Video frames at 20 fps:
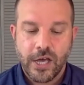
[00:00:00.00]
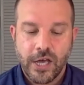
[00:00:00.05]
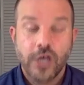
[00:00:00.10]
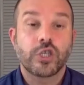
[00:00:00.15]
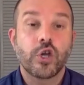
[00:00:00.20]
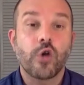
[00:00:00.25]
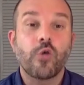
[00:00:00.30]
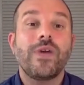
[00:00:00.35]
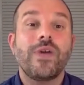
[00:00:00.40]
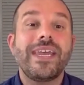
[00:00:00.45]

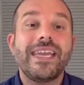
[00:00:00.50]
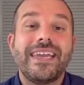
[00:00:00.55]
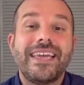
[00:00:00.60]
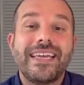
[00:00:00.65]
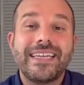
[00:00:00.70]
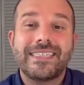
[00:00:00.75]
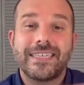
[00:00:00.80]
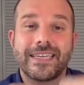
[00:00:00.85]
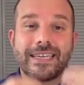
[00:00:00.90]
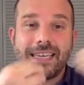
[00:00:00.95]
So we
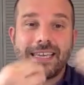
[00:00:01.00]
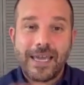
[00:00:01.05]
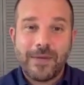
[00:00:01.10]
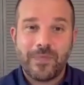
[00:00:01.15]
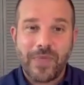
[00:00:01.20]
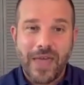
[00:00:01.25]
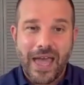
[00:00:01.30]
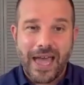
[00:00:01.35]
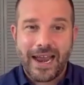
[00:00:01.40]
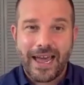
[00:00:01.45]
need to
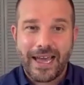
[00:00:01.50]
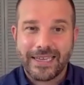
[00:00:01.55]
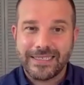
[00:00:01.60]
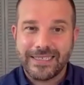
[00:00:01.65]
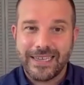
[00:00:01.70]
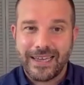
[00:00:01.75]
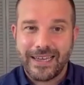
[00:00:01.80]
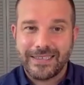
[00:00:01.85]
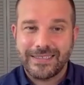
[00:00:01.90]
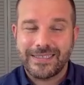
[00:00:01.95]
keep that
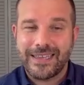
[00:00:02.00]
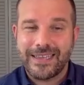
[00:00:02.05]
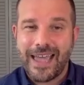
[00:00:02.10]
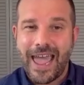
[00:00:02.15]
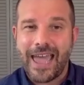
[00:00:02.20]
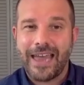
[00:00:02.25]
access.